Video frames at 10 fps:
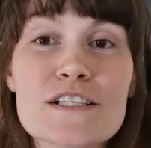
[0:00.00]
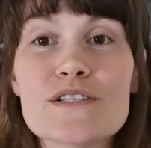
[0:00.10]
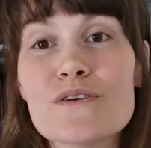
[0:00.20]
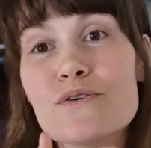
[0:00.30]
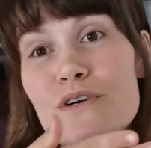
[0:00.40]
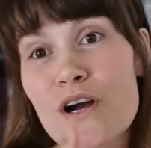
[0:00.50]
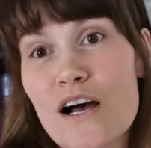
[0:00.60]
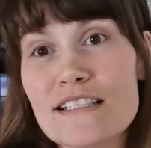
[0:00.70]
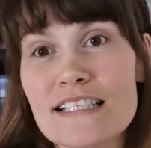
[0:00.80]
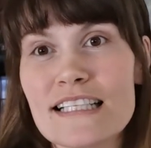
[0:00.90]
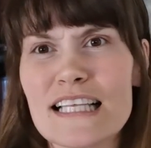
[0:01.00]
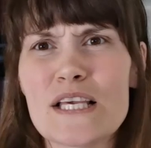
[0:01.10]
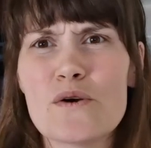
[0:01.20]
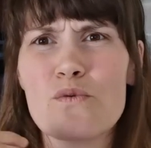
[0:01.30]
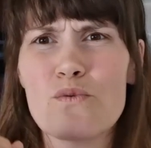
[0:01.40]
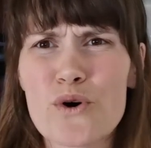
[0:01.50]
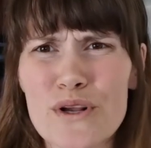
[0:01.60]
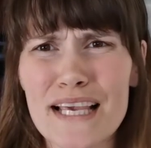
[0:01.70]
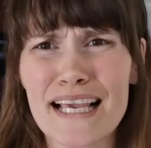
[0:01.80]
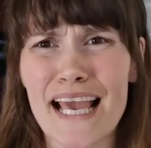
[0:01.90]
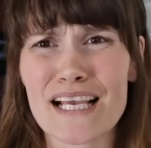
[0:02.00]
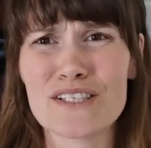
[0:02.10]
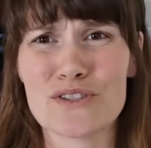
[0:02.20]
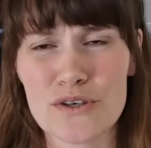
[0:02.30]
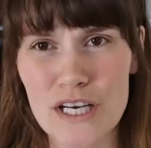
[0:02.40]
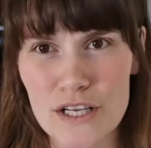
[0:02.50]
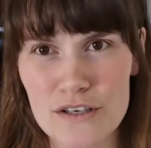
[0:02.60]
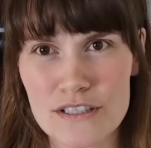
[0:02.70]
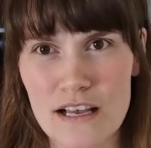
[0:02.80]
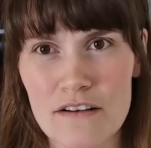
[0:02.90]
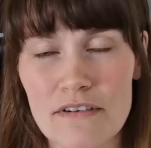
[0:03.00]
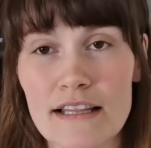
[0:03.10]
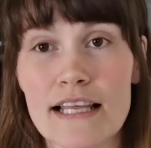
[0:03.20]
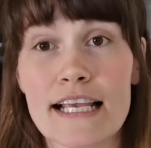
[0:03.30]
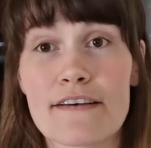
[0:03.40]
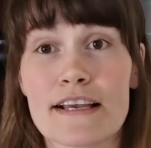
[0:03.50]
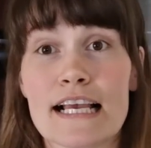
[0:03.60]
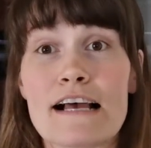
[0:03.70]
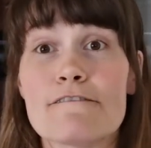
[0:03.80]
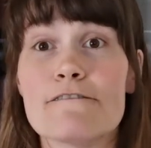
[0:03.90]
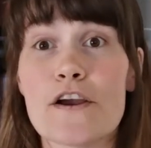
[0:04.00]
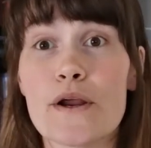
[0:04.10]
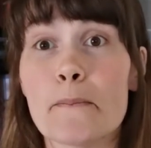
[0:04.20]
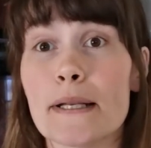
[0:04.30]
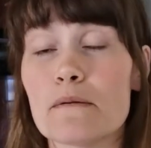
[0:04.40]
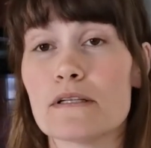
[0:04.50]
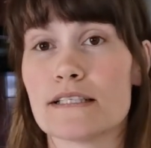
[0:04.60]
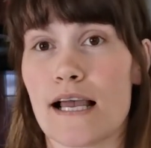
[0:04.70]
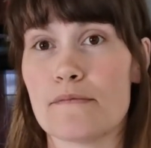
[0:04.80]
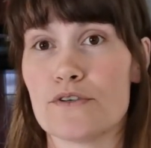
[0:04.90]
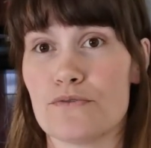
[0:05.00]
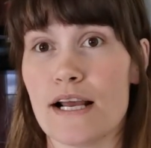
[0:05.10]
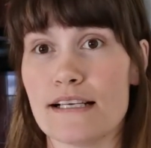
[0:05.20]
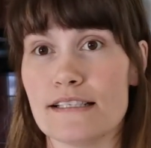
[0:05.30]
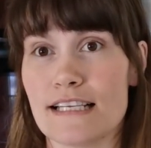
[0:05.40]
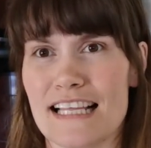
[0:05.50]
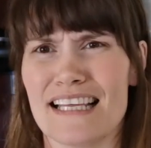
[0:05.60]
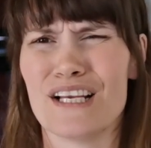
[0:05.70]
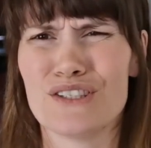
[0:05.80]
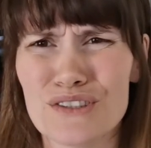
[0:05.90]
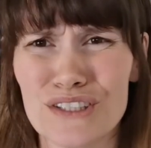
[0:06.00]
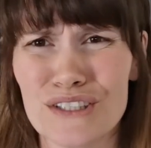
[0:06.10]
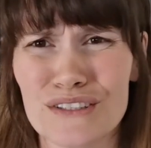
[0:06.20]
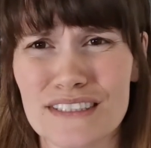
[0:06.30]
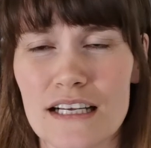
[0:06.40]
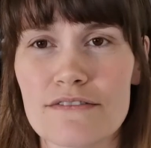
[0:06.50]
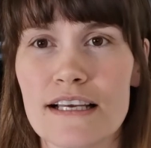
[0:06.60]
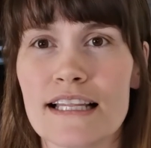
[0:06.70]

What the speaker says: So you're constantly working, exerting yourself, and then giving very minimal time to rest, and then exerting yourself,